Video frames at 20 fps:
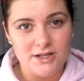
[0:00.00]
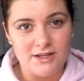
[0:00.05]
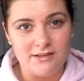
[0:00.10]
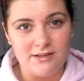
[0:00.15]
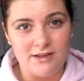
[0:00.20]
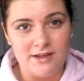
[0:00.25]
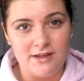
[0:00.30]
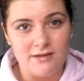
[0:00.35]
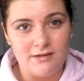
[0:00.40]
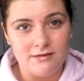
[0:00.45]
I
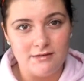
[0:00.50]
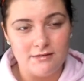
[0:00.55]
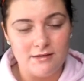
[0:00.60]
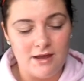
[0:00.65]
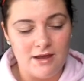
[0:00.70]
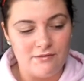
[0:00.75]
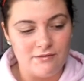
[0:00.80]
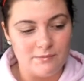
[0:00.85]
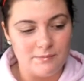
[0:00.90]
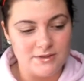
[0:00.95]
like
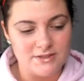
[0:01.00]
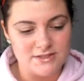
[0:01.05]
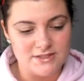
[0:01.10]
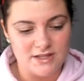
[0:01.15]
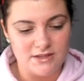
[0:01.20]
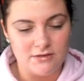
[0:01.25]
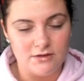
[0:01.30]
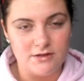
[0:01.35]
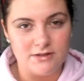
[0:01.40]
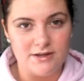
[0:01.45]
having my
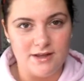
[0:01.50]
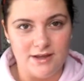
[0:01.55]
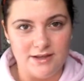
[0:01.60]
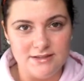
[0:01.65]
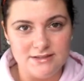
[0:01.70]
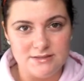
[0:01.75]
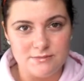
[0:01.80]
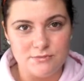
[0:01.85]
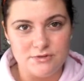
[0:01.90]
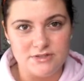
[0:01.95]
skin look
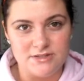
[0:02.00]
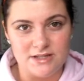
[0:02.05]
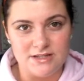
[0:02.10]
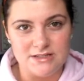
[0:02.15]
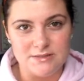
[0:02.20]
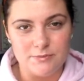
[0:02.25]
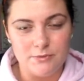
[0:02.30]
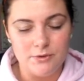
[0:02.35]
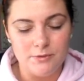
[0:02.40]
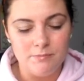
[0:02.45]
nice and
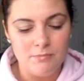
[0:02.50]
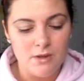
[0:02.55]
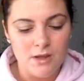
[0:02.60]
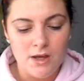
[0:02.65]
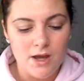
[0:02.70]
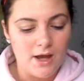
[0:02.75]
presentable.